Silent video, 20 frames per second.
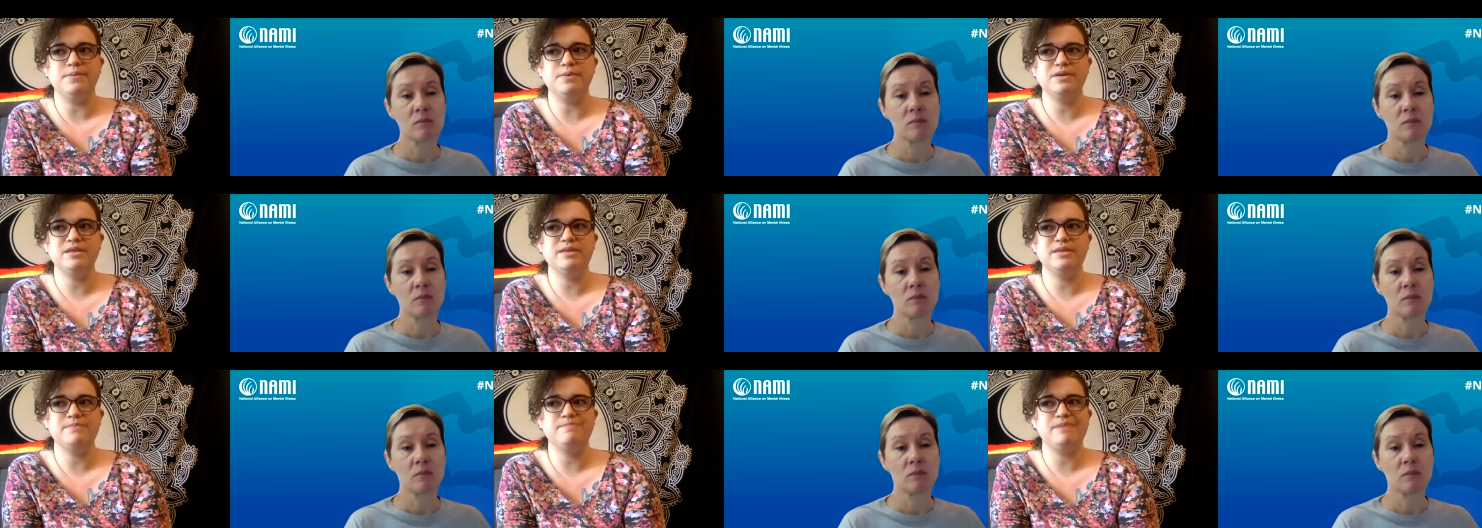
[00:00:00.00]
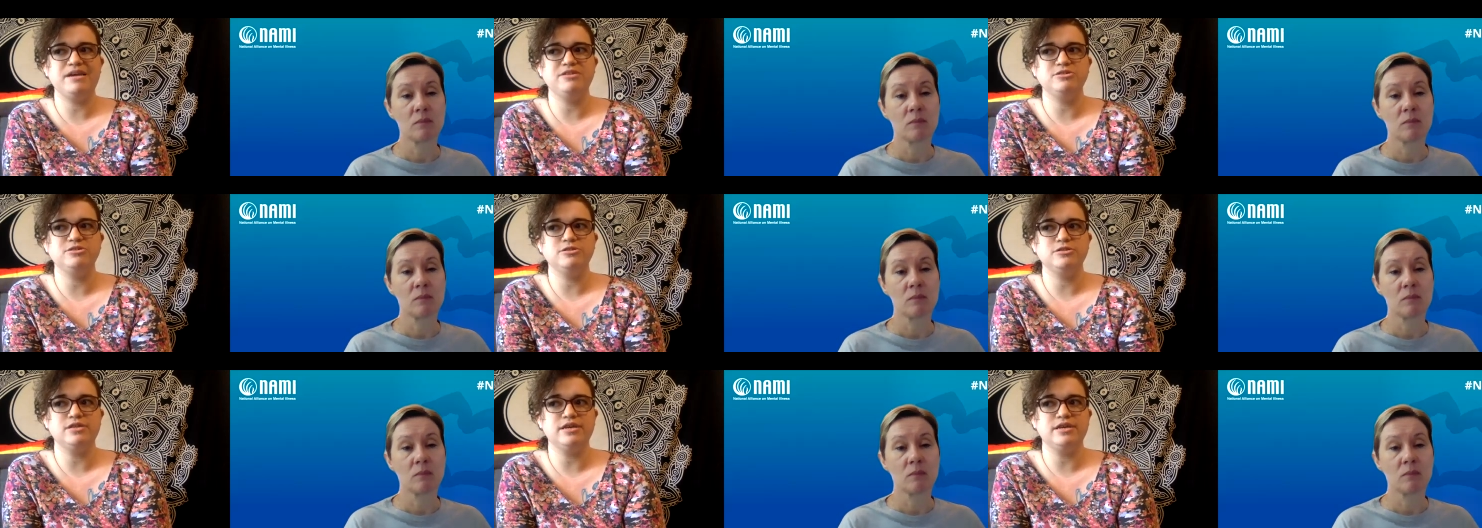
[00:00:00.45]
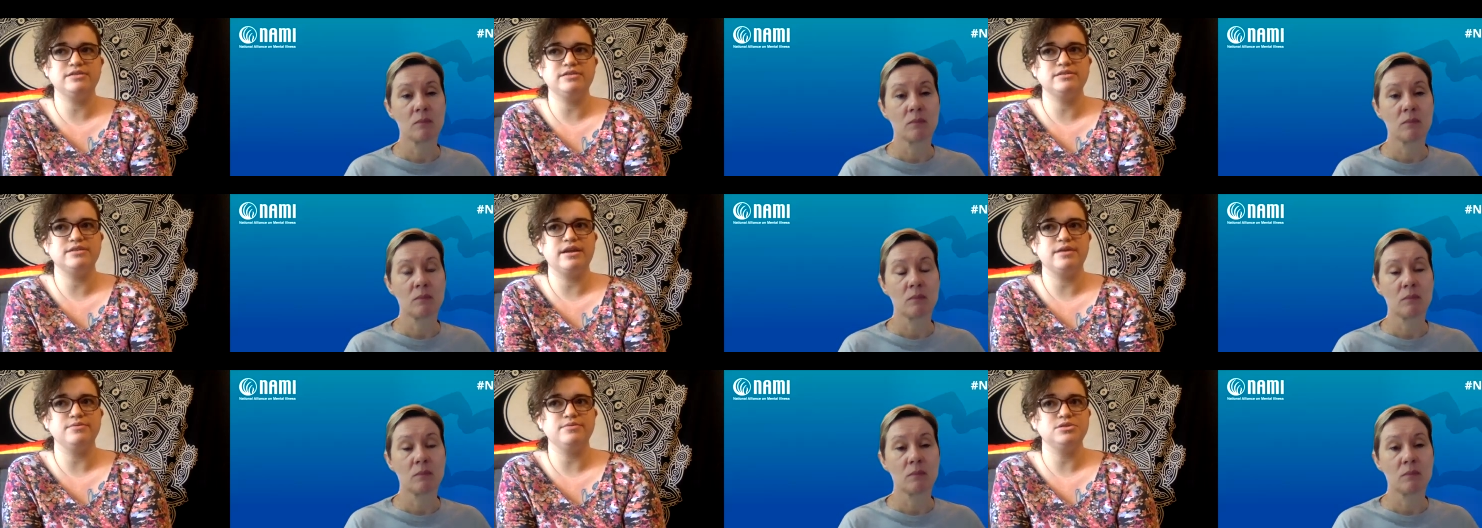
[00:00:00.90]
Speaker 1: of the major things
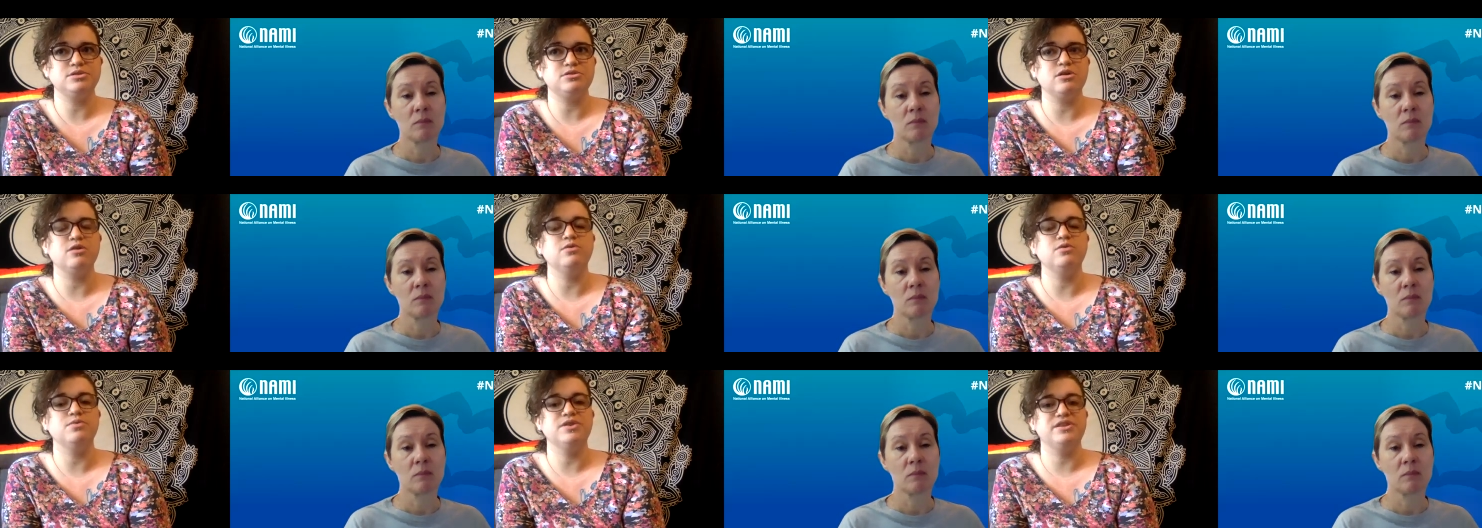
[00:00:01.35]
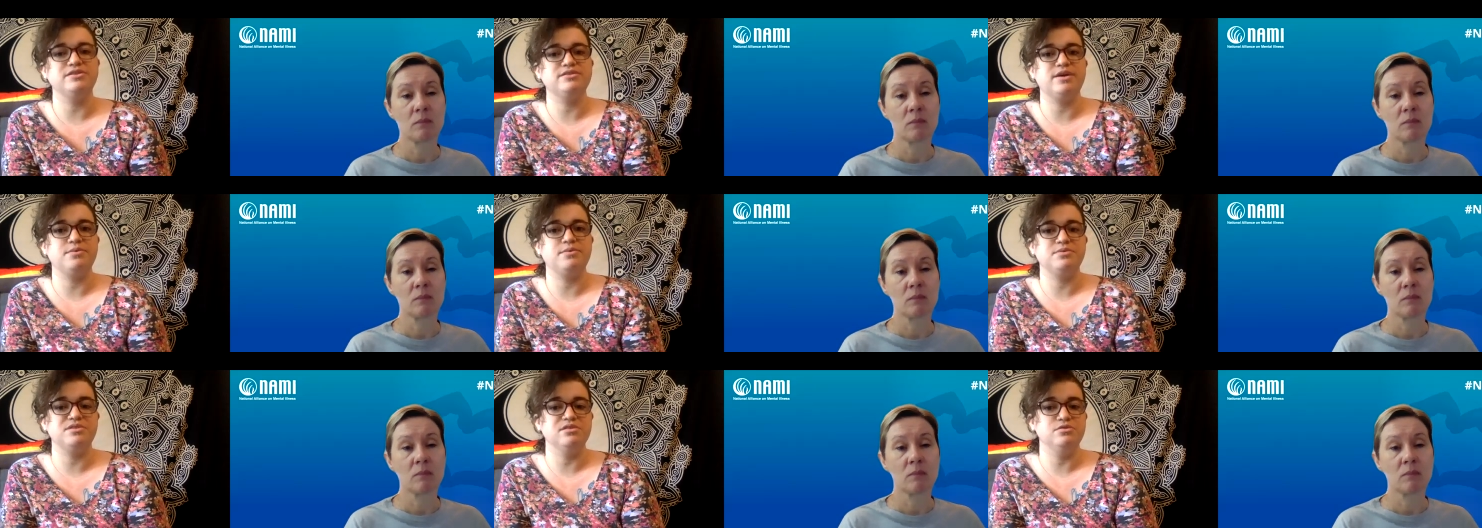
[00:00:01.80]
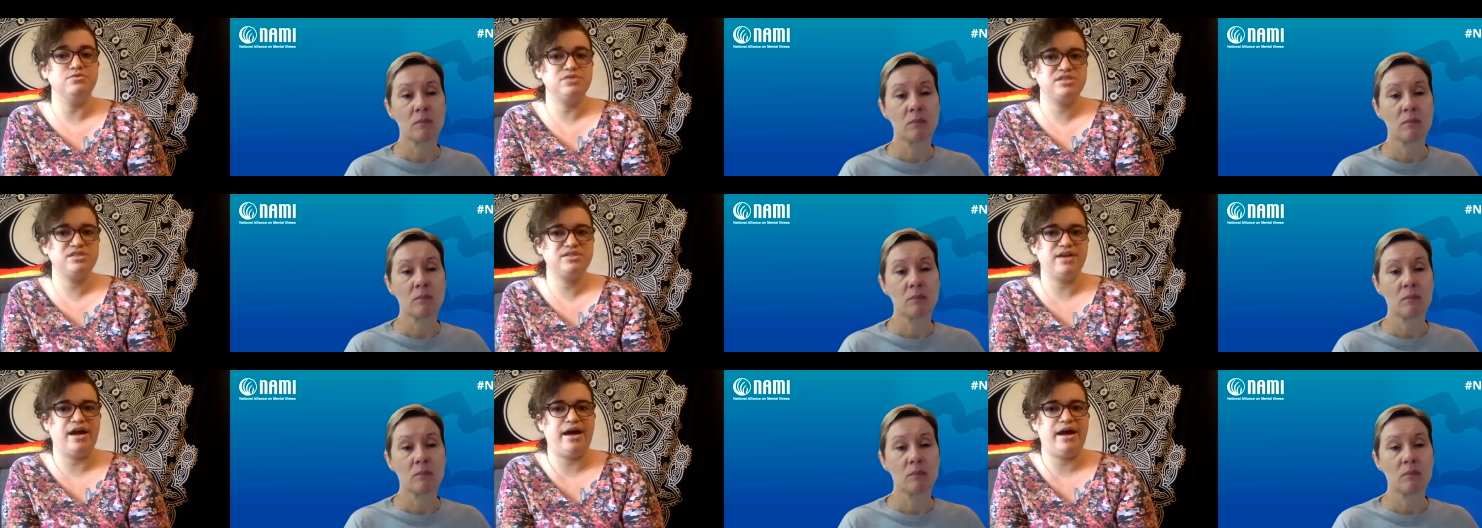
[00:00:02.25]
that I would struggle with is I would lose
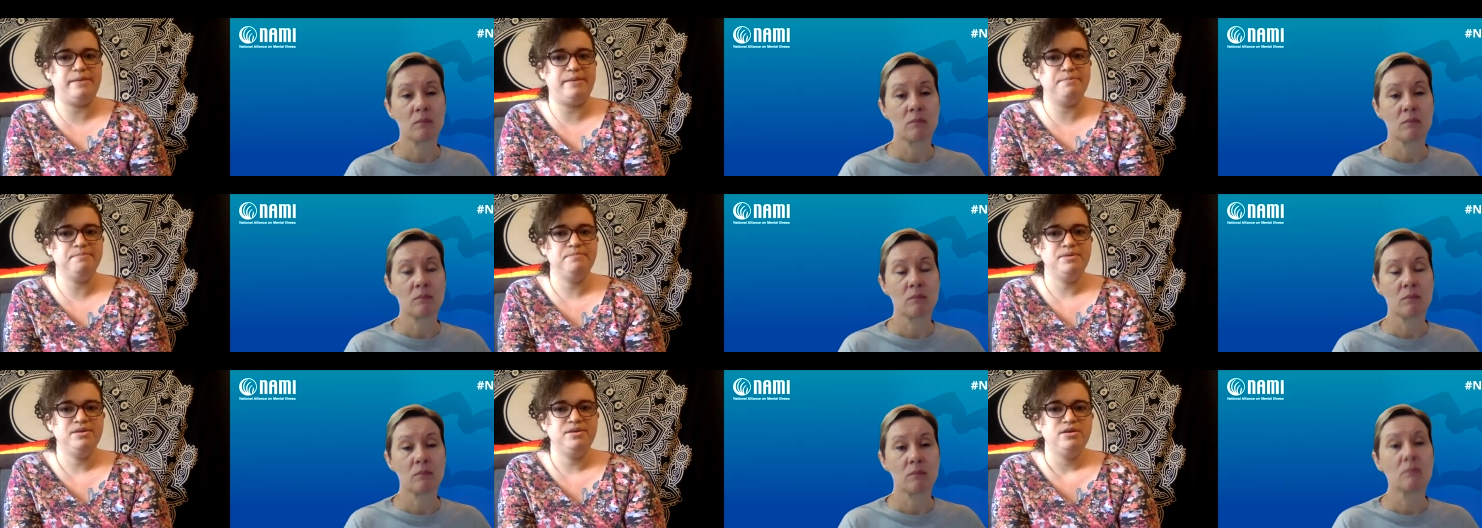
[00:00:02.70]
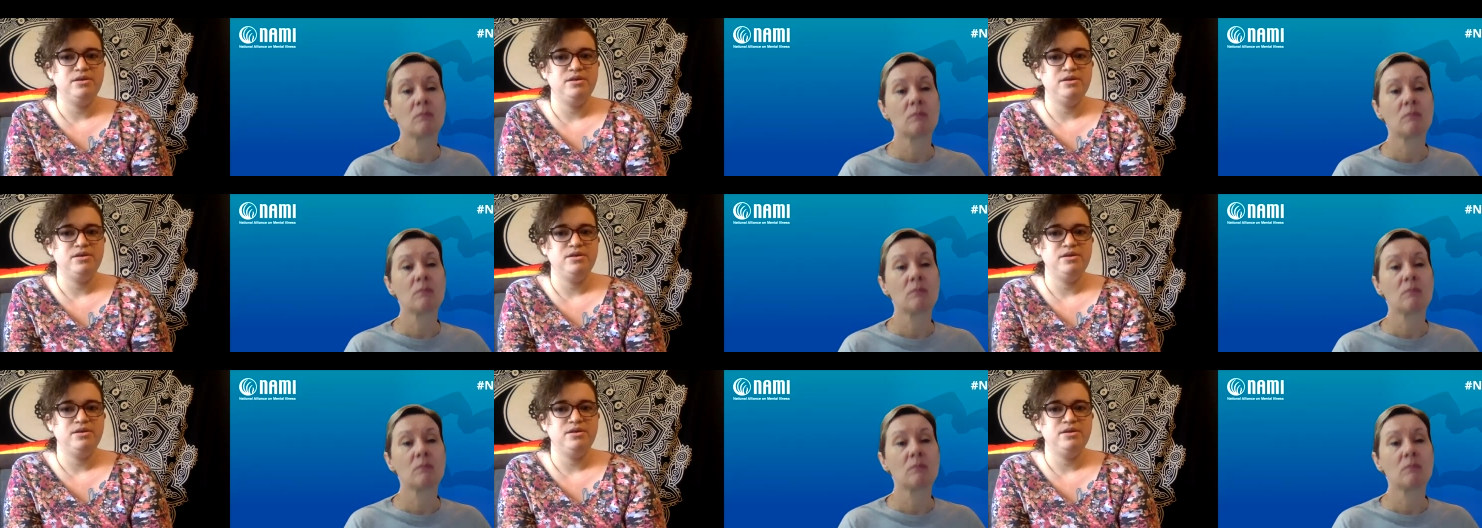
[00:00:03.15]
time.